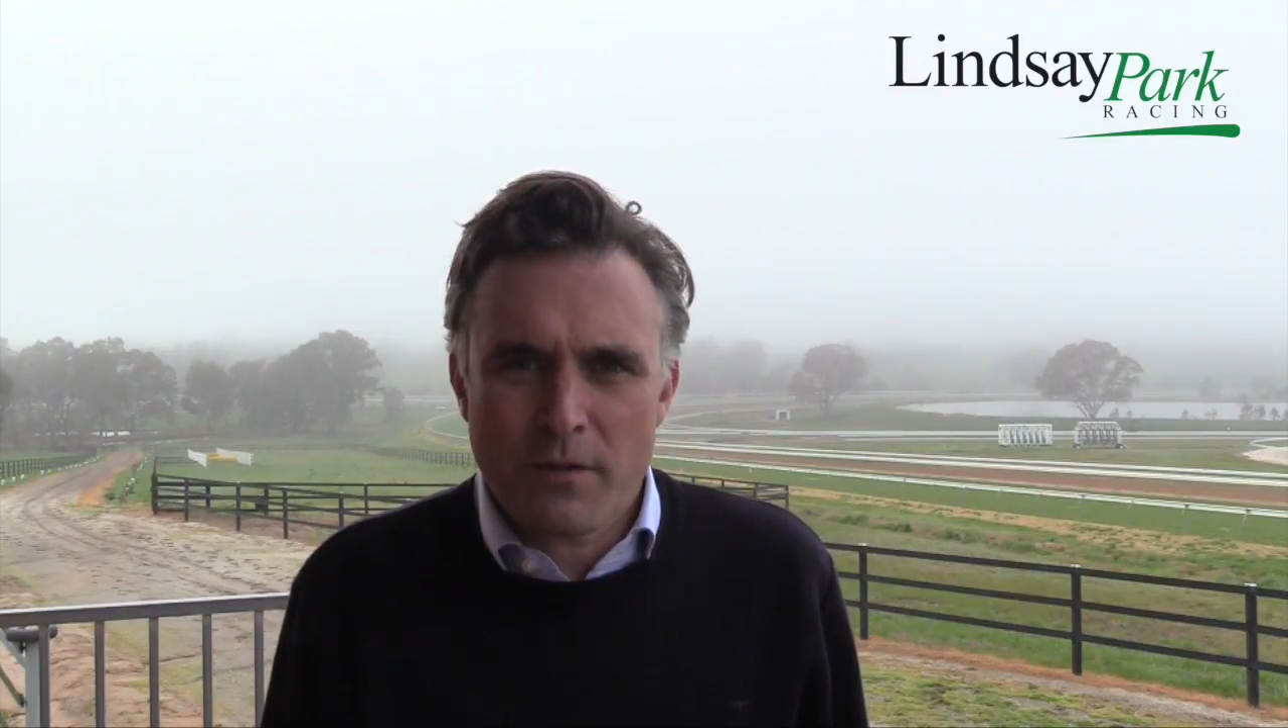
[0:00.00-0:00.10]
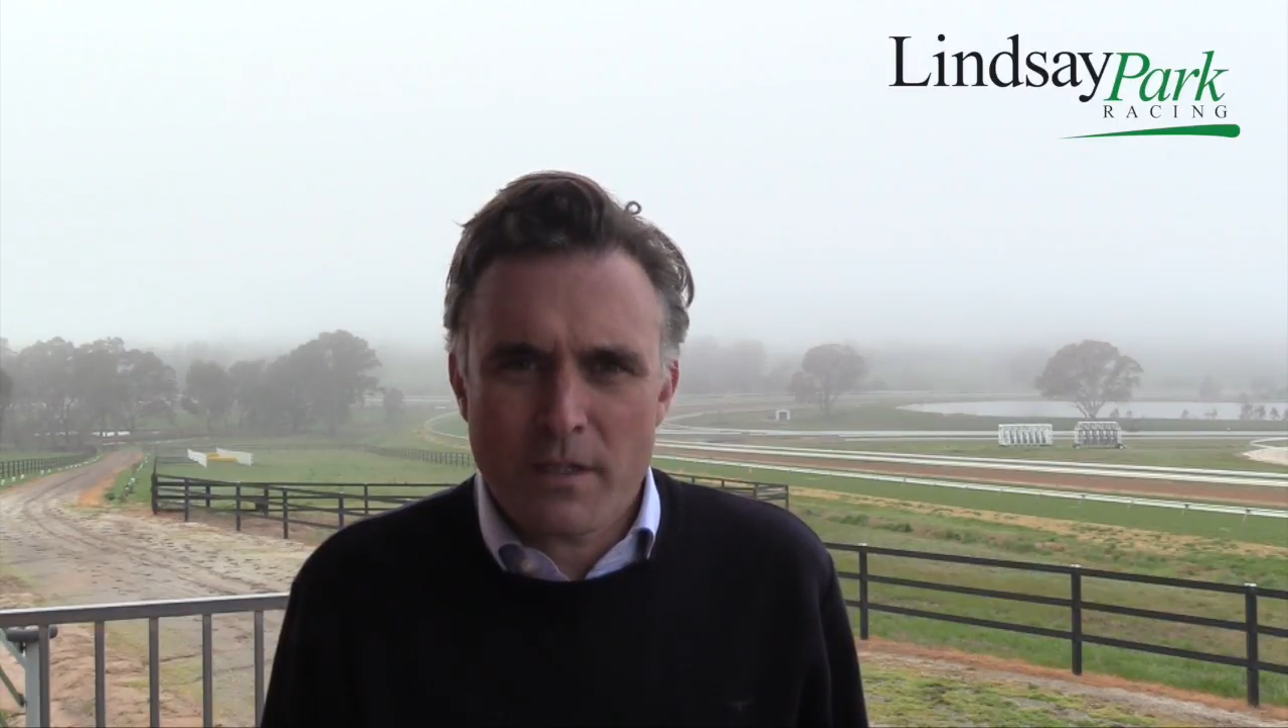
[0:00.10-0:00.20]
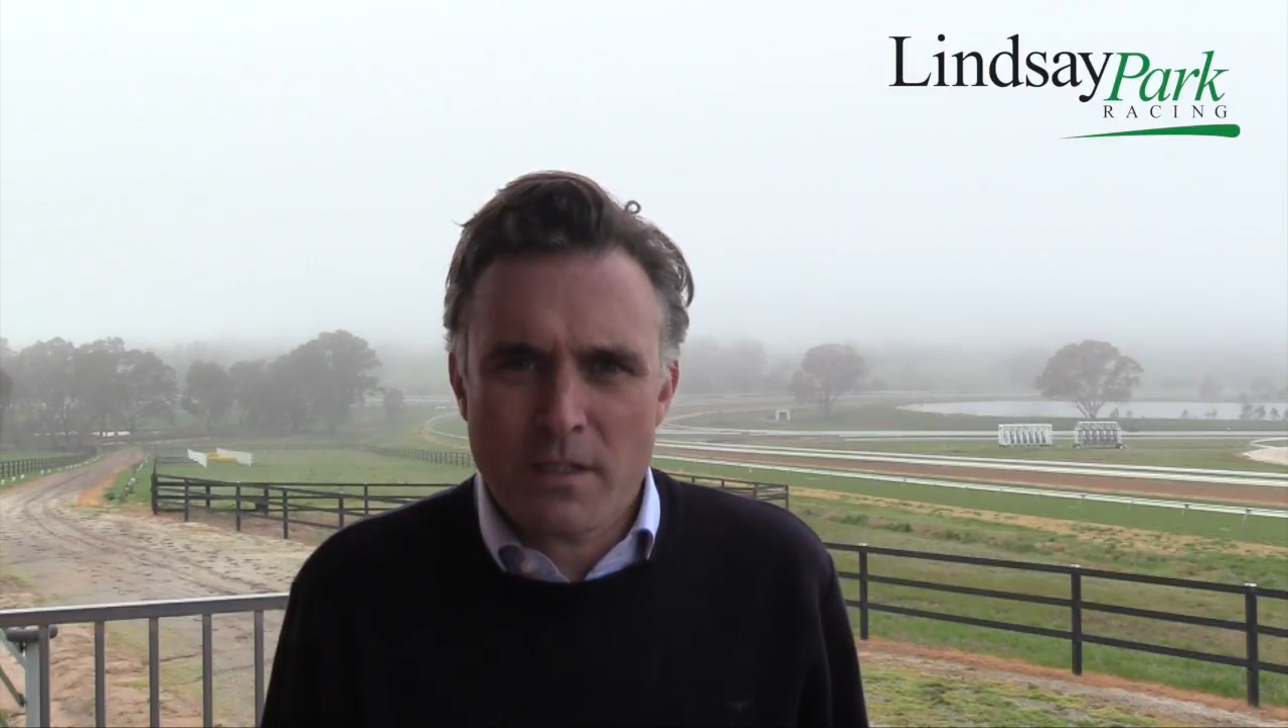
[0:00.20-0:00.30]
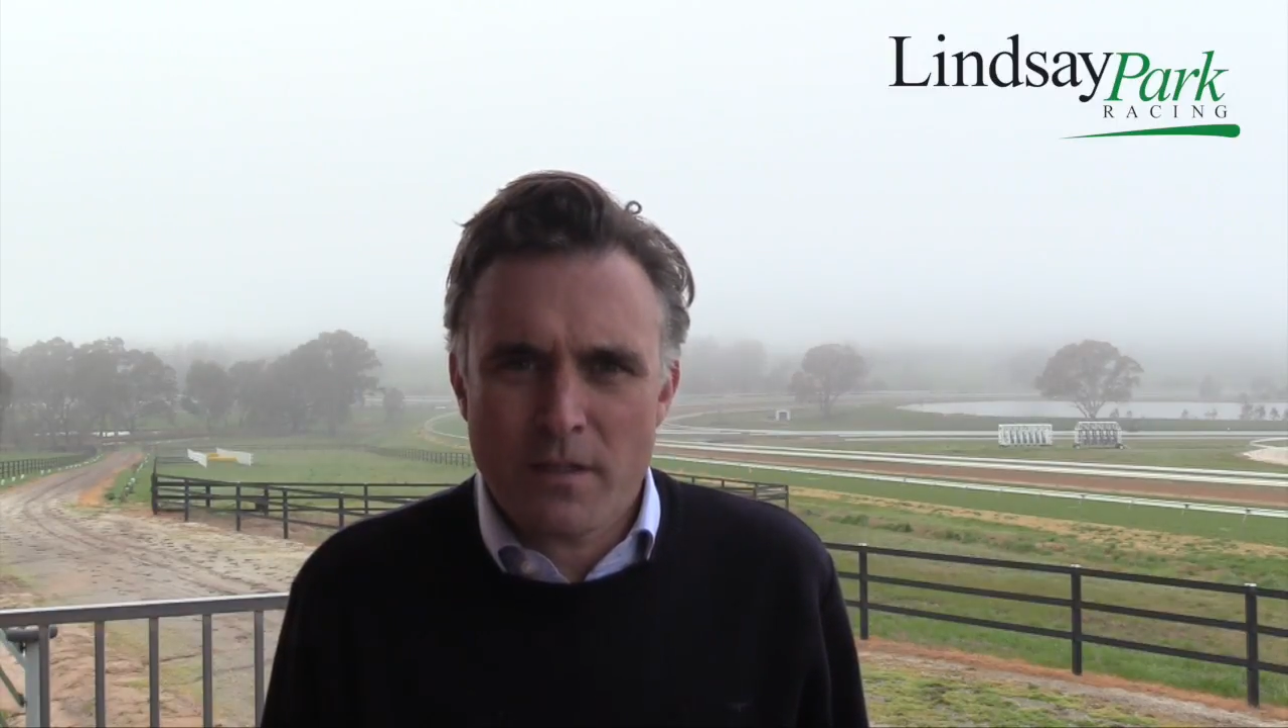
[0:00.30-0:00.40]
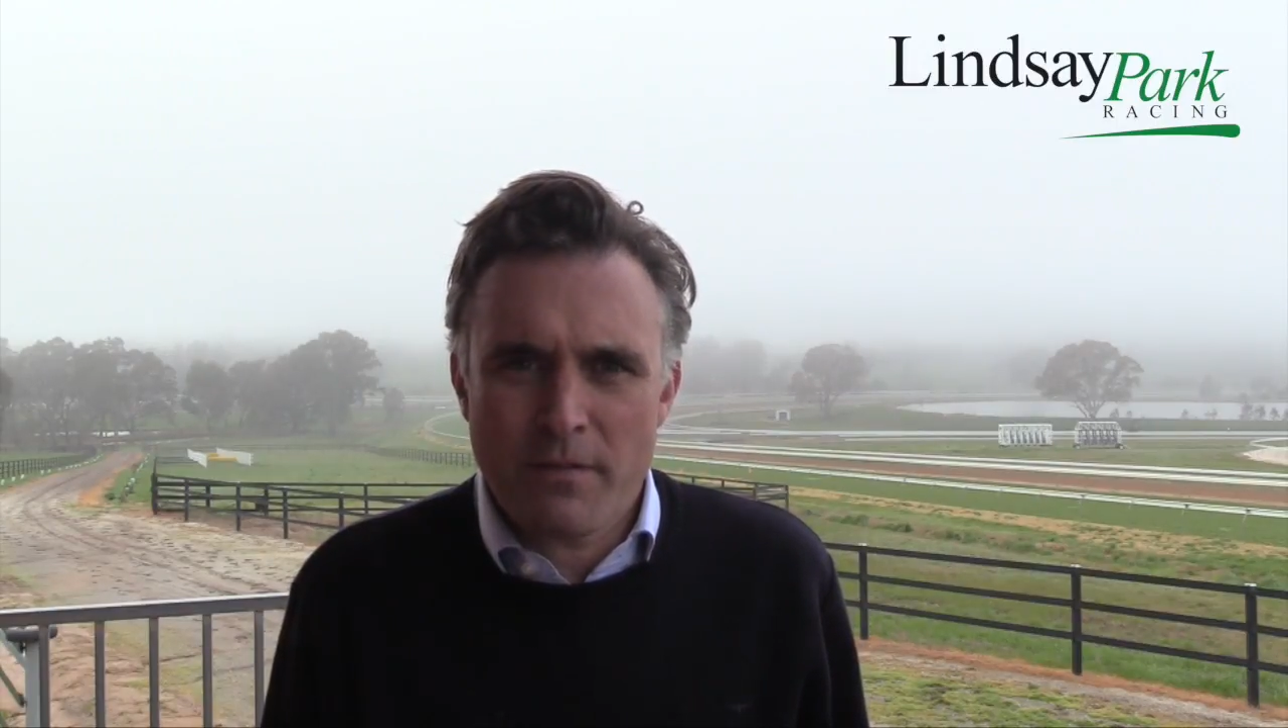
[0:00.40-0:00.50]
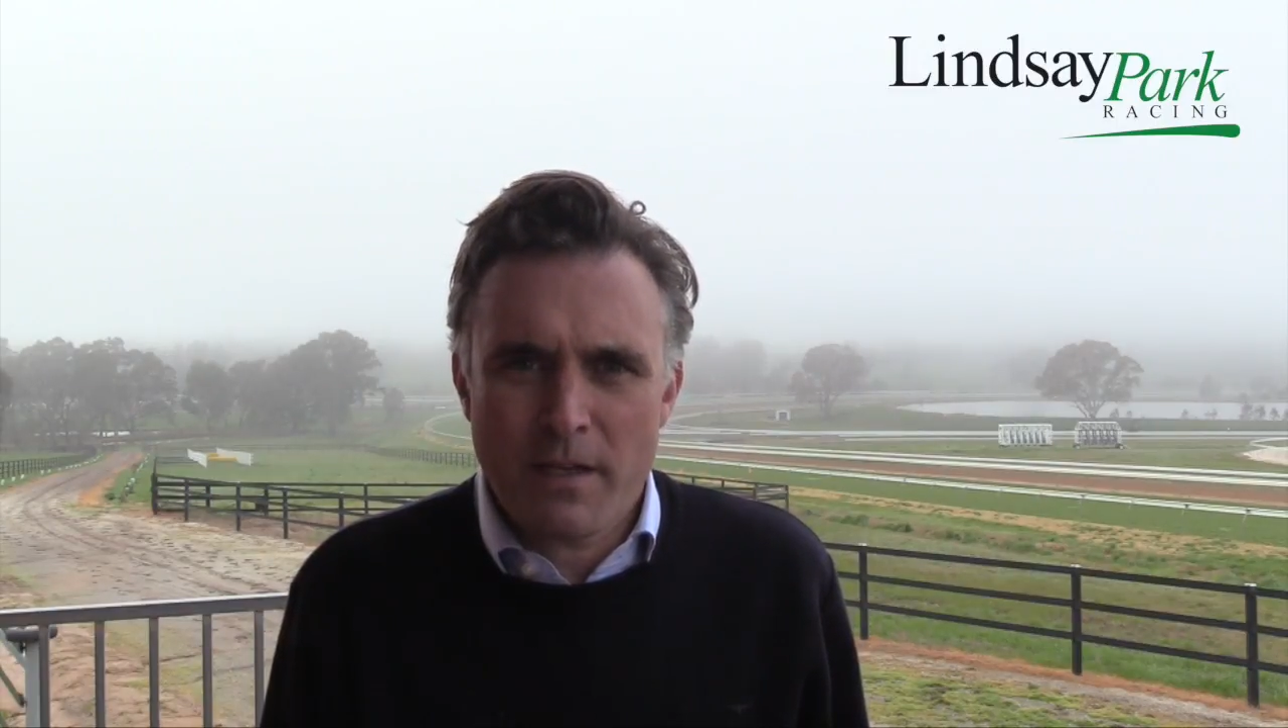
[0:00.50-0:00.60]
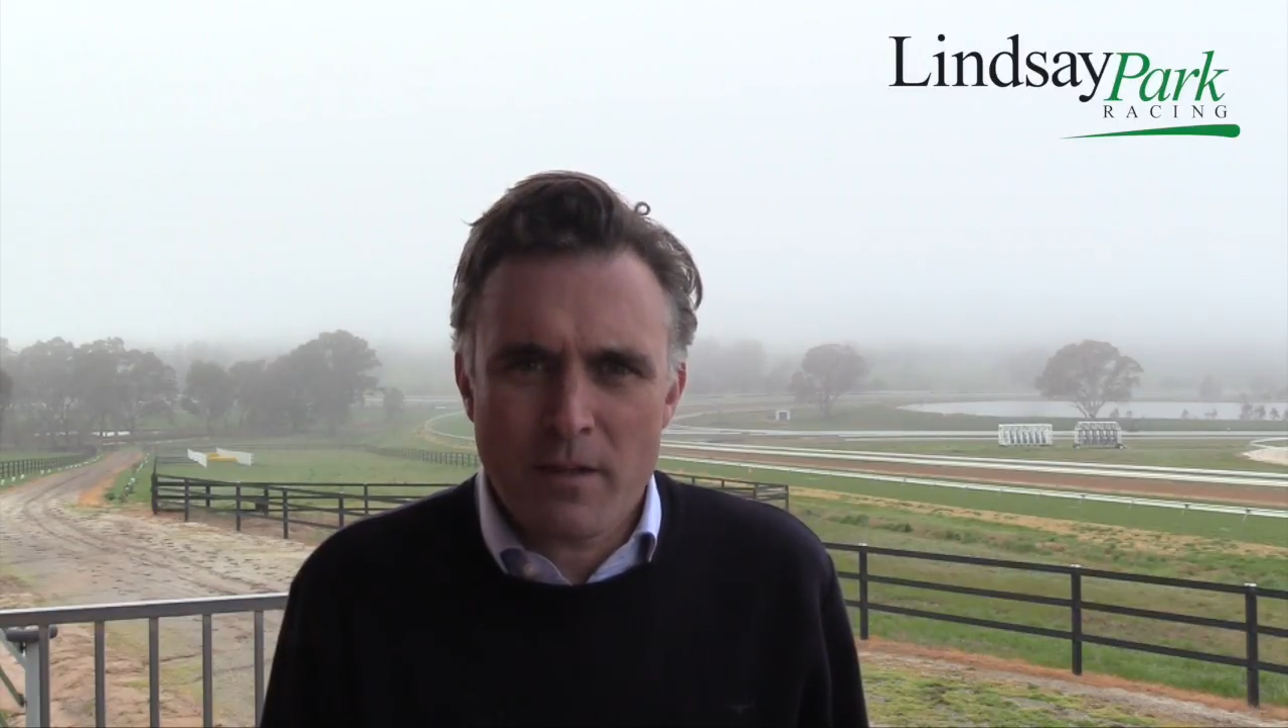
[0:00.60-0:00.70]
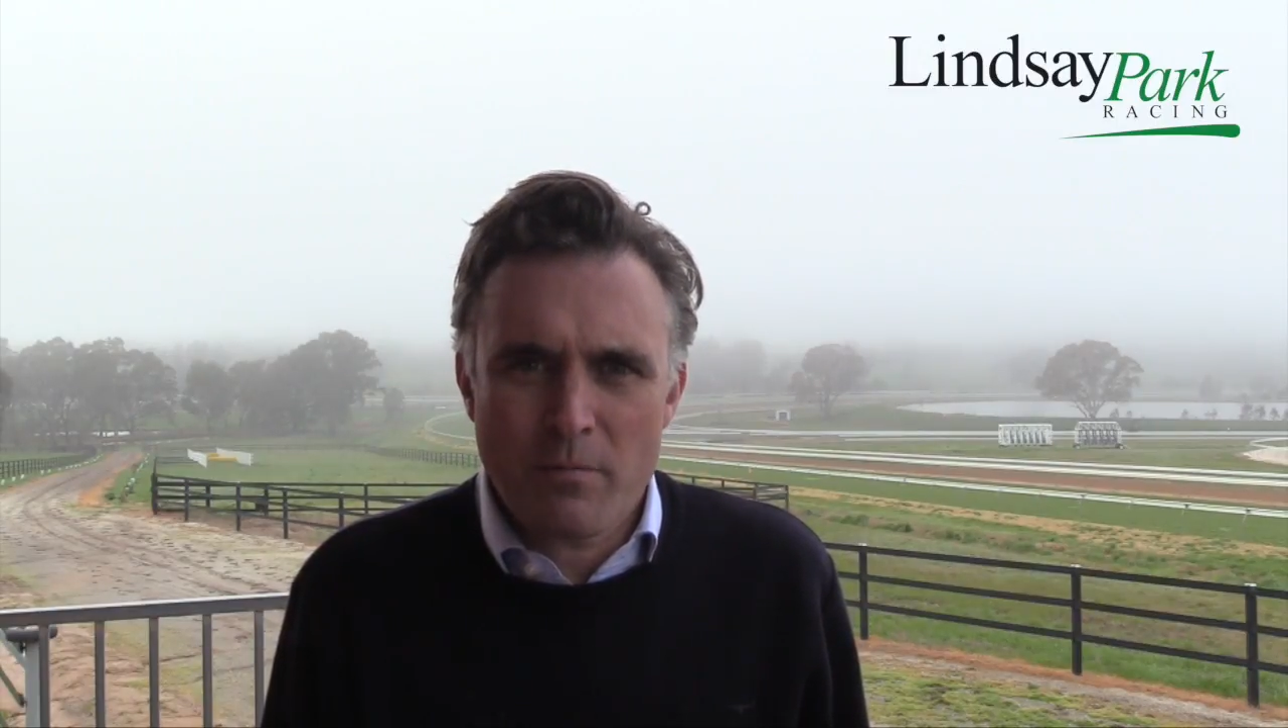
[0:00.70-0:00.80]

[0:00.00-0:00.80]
for us at the Valley